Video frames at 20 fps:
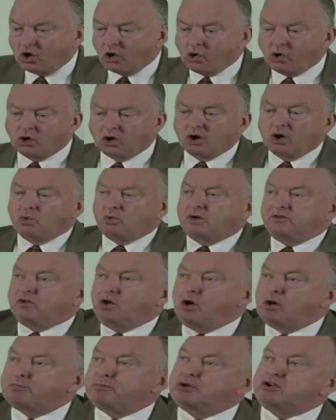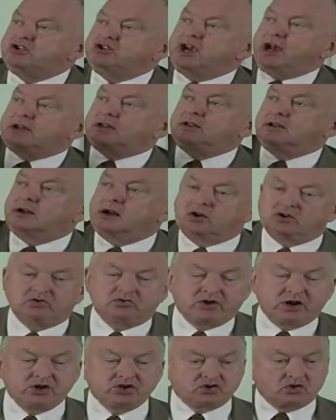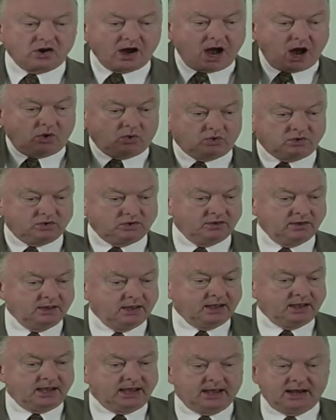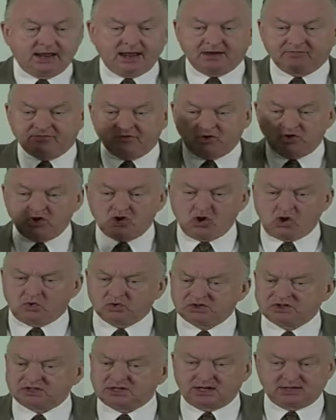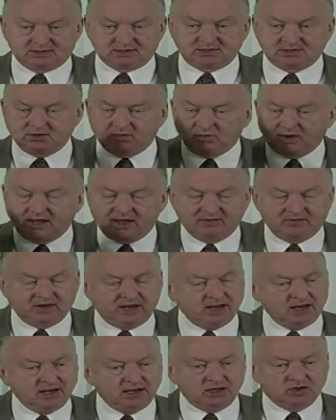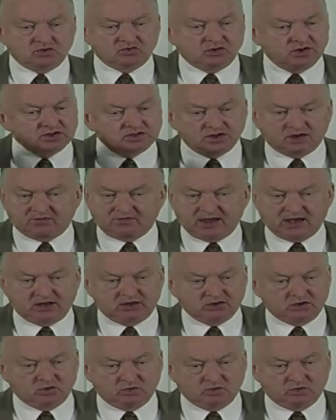Or we've all projected our treasure out and have no sense that we have any intrinsic value